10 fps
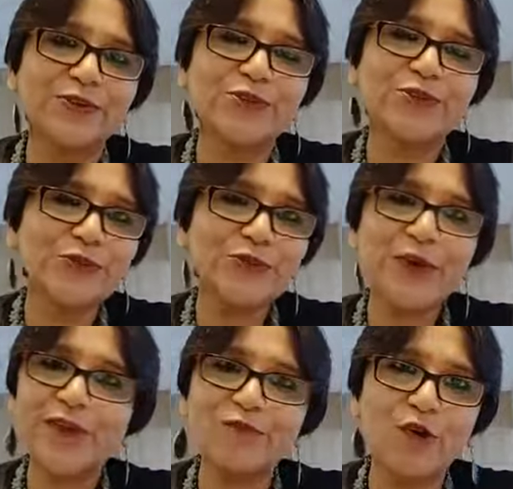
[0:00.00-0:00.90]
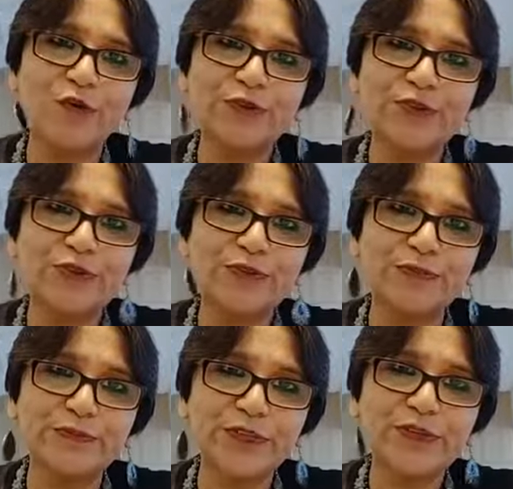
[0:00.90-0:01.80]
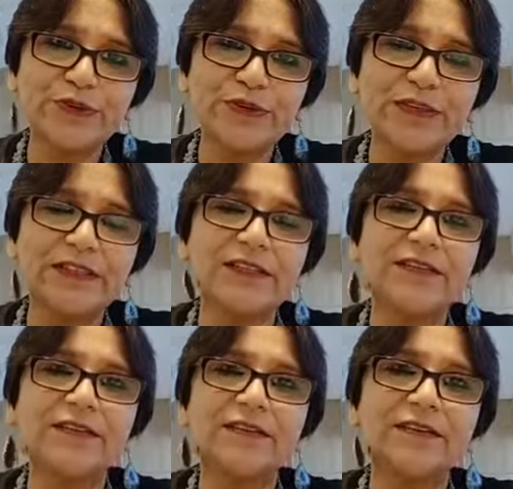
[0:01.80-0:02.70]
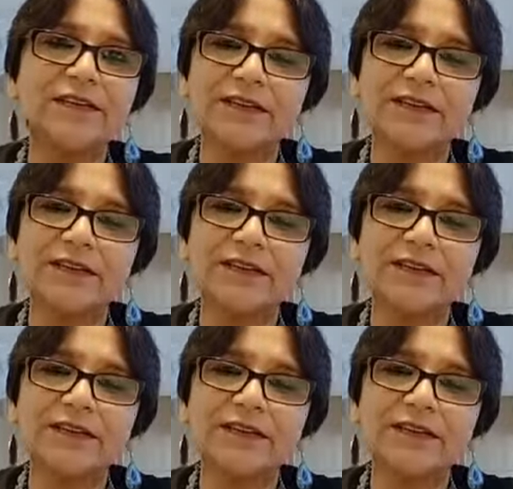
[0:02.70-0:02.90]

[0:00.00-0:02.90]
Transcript: So looking forward to meet you in the